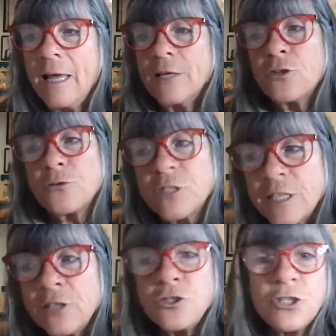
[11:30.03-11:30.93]
So
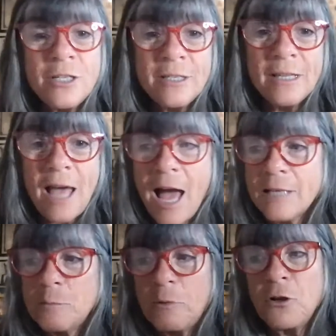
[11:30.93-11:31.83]
since she's in the
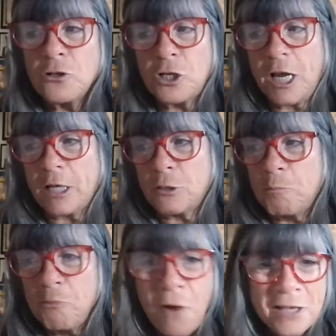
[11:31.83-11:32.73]
hospital, she gets
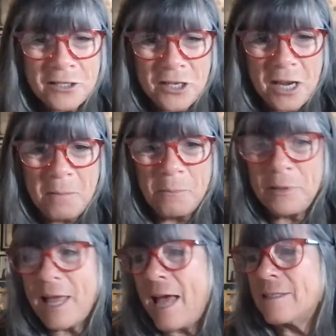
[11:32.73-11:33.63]
breast
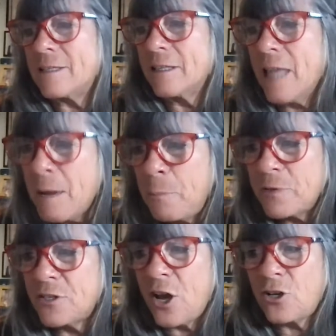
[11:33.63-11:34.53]
implants,
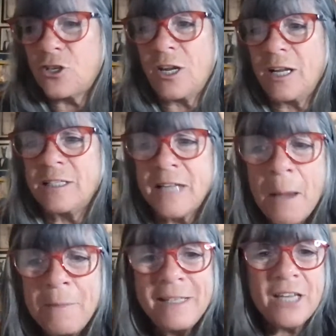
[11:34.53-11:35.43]
liposuction, a
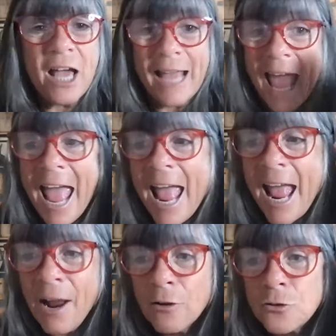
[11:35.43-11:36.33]
tummy tuck,
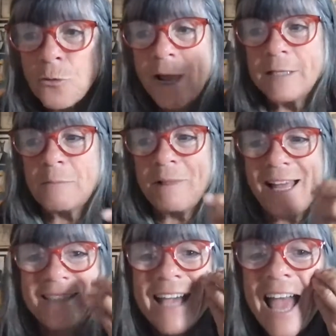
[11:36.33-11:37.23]
hair
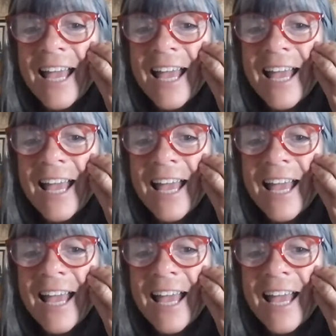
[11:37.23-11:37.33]
transplants,